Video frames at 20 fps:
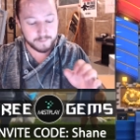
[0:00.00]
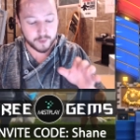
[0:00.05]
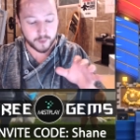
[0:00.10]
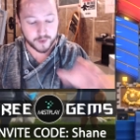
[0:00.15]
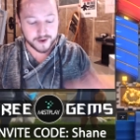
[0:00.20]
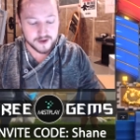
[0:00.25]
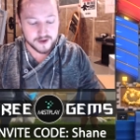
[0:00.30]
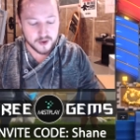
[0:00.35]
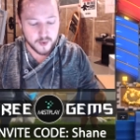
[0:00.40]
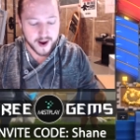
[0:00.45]
But
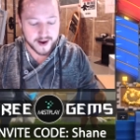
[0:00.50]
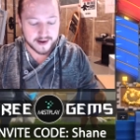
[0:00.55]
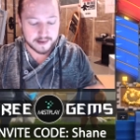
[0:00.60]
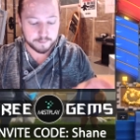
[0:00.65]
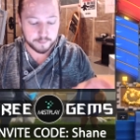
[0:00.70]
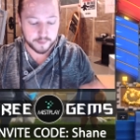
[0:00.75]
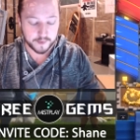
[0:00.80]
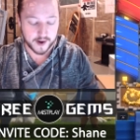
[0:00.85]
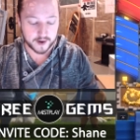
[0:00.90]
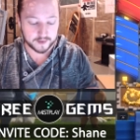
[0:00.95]
we're going to go ahead
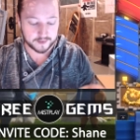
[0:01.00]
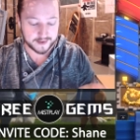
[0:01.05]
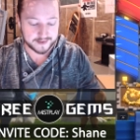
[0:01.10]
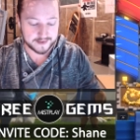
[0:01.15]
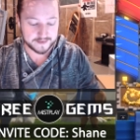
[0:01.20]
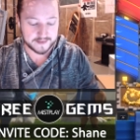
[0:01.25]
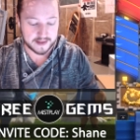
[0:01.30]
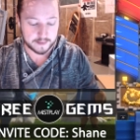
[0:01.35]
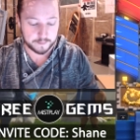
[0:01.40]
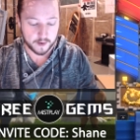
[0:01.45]
and uh,
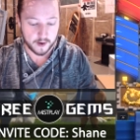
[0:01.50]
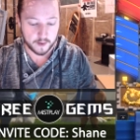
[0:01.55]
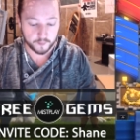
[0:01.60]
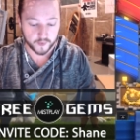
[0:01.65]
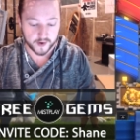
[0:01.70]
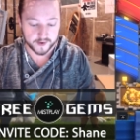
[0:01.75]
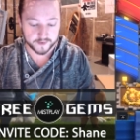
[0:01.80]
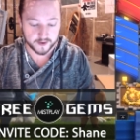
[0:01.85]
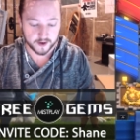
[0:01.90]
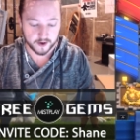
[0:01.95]
lightning that
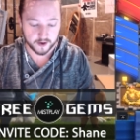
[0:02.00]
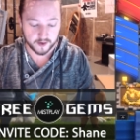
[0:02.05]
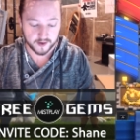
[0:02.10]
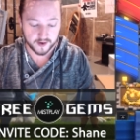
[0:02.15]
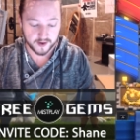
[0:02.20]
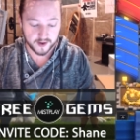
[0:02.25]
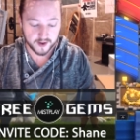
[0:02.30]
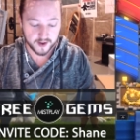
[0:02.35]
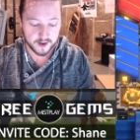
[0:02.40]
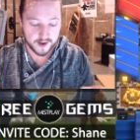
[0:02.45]
pump right
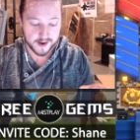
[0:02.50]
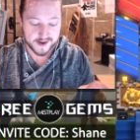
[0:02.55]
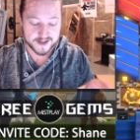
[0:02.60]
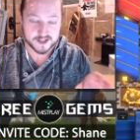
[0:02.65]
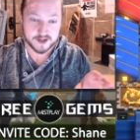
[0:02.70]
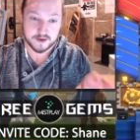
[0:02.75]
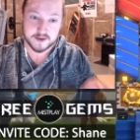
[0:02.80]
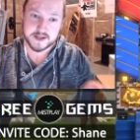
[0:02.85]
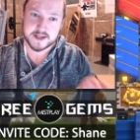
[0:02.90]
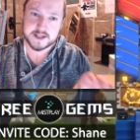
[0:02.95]
there,
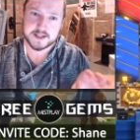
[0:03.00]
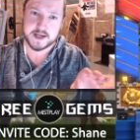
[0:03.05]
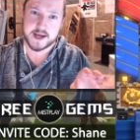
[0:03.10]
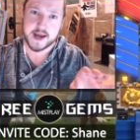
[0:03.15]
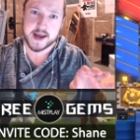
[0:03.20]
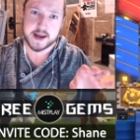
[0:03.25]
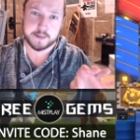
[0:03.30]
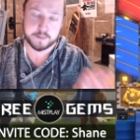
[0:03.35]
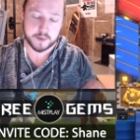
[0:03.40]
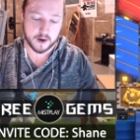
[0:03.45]
as soon as I
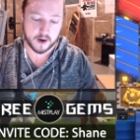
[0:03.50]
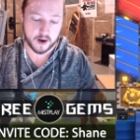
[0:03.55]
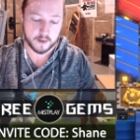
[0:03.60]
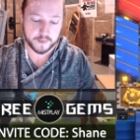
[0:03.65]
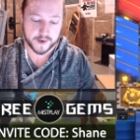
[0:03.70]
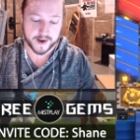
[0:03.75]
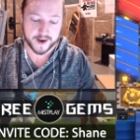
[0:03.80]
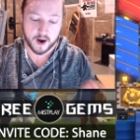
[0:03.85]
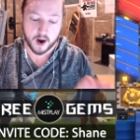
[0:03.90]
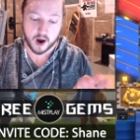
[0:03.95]
see a
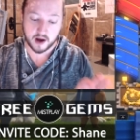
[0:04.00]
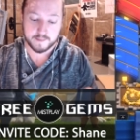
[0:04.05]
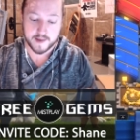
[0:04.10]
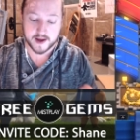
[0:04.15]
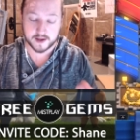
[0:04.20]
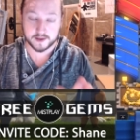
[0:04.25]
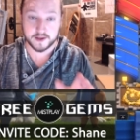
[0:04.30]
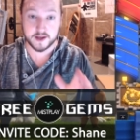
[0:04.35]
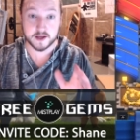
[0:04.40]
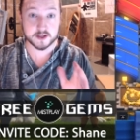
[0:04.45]
pump, I
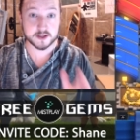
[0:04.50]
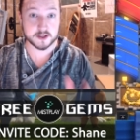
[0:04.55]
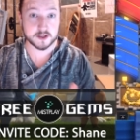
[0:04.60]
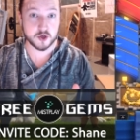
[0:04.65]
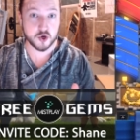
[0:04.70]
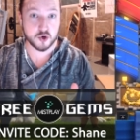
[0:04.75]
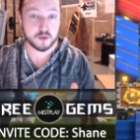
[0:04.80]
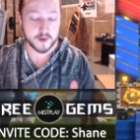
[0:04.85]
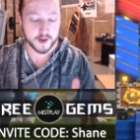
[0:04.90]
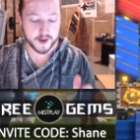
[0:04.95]
automatically
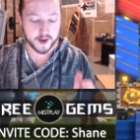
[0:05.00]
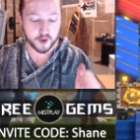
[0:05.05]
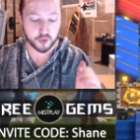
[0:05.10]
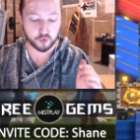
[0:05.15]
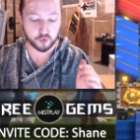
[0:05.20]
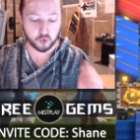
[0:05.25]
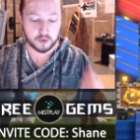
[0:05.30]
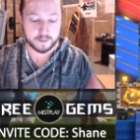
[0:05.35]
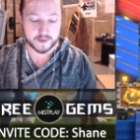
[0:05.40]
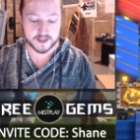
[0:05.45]
assume
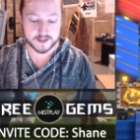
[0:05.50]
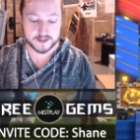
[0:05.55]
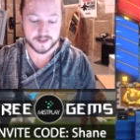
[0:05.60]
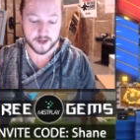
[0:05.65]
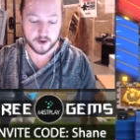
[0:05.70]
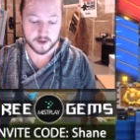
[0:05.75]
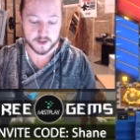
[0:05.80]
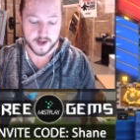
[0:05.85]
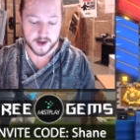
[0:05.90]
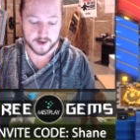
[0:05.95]
3
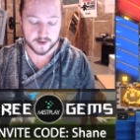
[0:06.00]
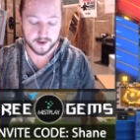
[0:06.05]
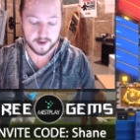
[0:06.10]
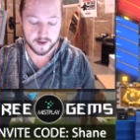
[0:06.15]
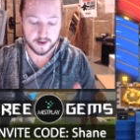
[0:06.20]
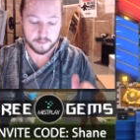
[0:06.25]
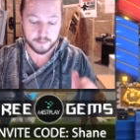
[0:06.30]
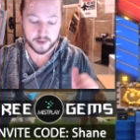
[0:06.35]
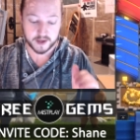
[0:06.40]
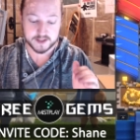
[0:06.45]
Musketeer deck
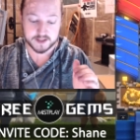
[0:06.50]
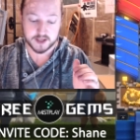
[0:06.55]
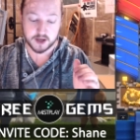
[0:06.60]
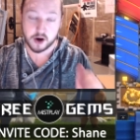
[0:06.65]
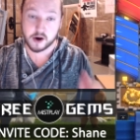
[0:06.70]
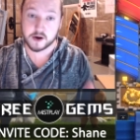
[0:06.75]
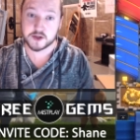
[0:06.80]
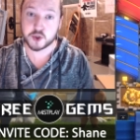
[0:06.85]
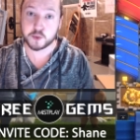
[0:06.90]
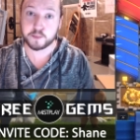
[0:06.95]
because they
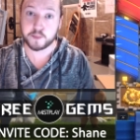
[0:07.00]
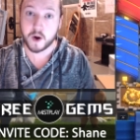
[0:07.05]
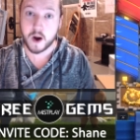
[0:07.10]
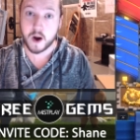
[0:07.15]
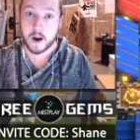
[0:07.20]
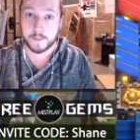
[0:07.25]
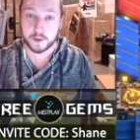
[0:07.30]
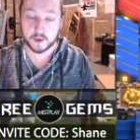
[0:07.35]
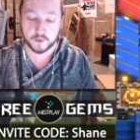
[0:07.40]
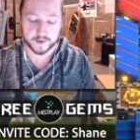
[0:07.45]
are so
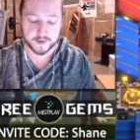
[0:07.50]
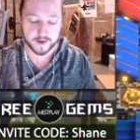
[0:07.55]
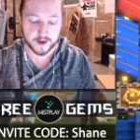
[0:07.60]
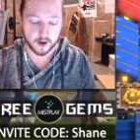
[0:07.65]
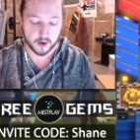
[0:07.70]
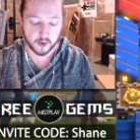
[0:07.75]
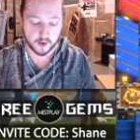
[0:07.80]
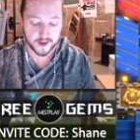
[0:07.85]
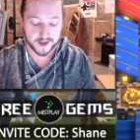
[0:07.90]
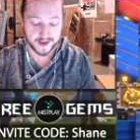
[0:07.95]
popular right
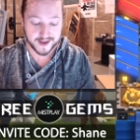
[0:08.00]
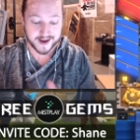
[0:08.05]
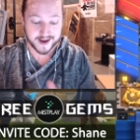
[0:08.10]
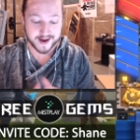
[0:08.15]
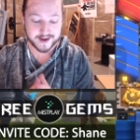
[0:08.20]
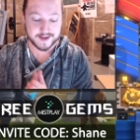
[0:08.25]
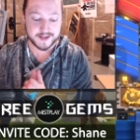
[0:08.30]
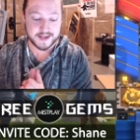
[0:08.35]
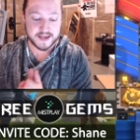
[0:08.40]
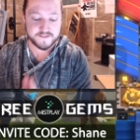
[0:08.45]
now,
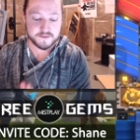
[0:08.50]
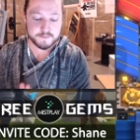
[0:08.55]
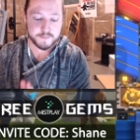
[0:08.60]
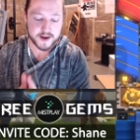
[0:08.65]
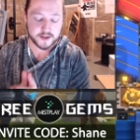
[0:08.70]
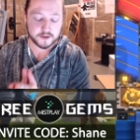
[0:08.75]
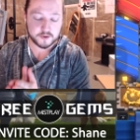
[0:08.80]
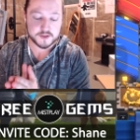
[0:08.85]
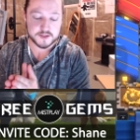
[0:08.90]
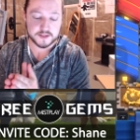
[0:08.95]
and even
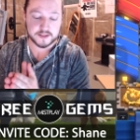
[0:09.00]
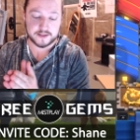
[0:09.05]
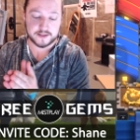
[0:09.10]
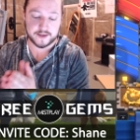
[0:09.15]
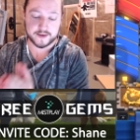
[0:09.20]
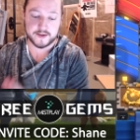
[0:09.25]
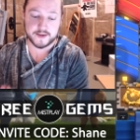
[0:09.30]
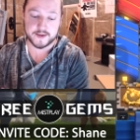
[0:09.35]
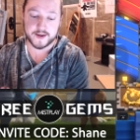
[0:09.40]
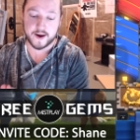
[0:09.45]
by using the
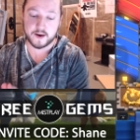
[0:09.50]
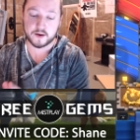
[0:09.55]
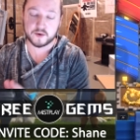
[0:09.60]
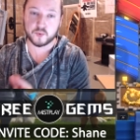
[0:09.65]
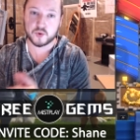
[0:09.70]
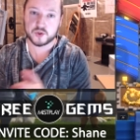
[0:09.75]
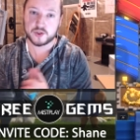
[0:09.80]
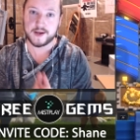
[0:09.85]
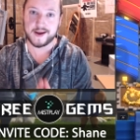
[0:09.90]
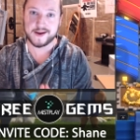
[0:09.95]
Lightning out
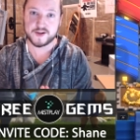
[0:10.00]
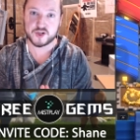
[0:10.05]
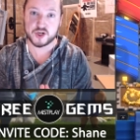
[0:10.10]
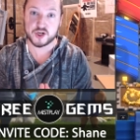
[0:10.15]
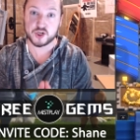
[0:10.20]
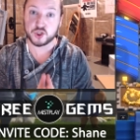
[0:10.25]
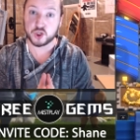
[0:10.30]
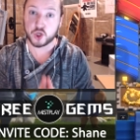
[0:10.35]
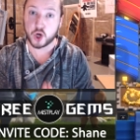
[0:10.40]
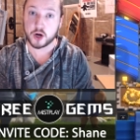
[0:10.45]
of
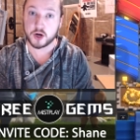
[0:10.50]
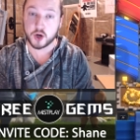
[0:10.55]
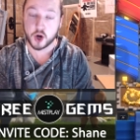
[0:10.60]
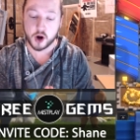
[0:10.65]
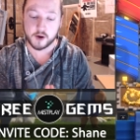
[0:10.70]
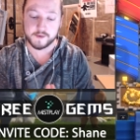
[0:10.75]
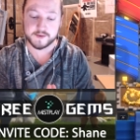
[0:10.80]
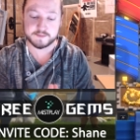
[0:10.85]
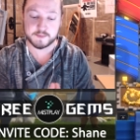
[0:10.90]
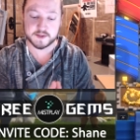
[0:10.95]
rotation not
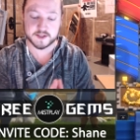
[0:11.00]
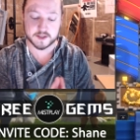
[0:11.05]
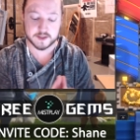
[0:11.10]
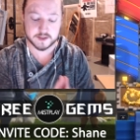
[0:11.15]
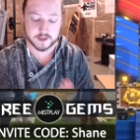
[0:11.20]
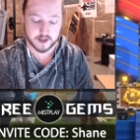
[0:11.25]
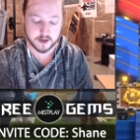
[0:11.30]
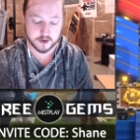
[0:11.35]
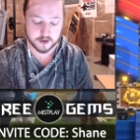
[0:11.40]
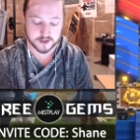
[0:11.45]
on his
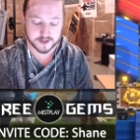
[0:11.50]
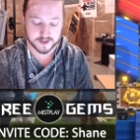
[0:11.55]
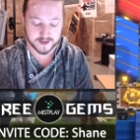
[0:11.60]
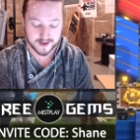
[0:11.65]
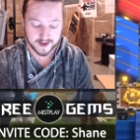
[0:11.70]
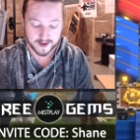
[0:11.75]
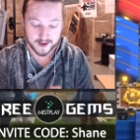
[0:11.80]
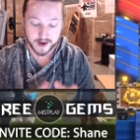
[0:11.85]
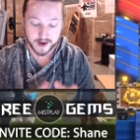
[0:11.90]
Musketeers,